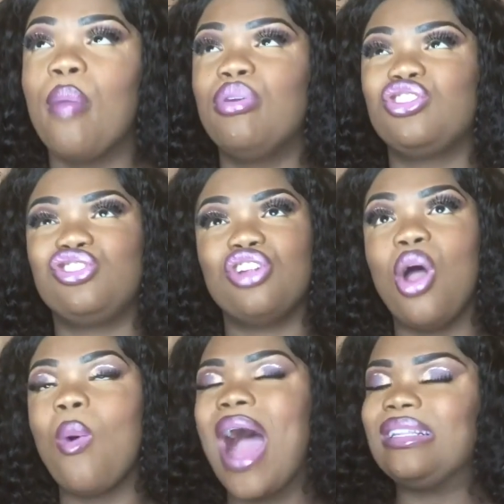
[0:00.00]
But you
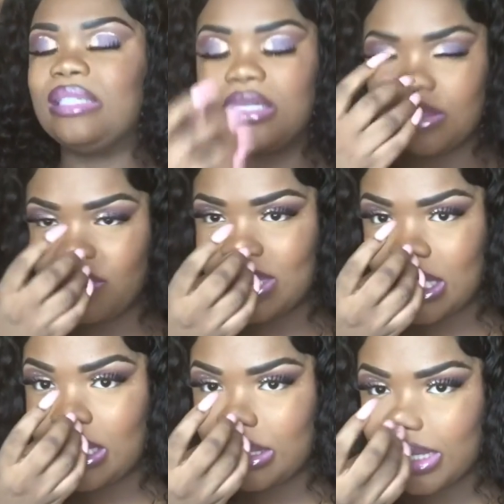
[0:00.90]
know, I didn't
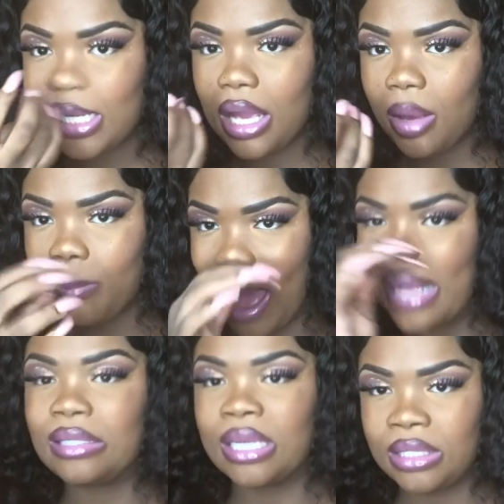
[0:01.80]
physically said it, but
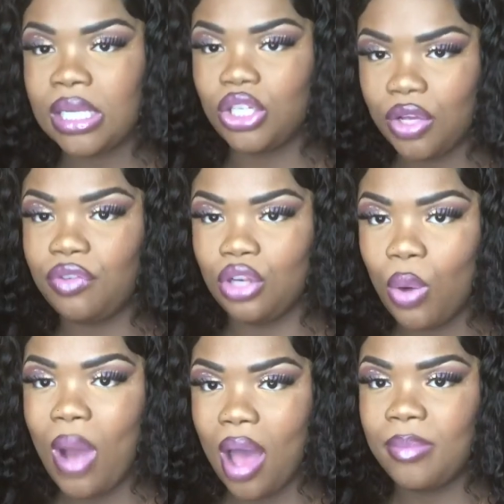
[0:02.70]
I said it, if you
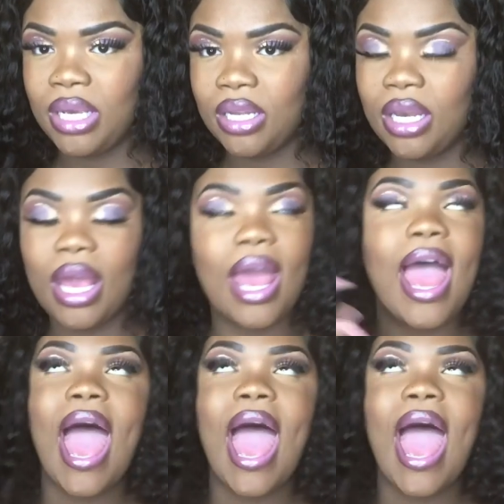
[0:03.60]
know what I mean, innit?